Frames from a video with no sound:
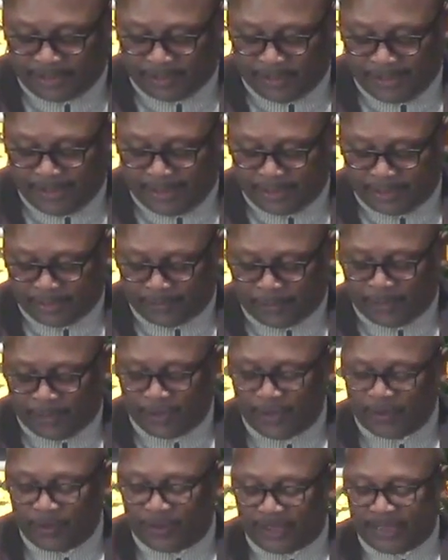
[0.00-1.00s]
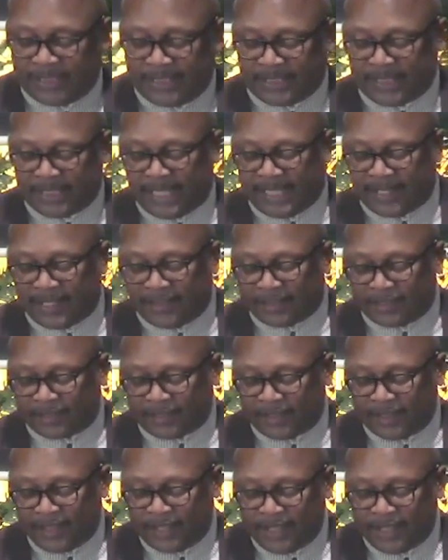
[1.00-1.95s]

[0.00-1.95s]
Christ for you Gentiles.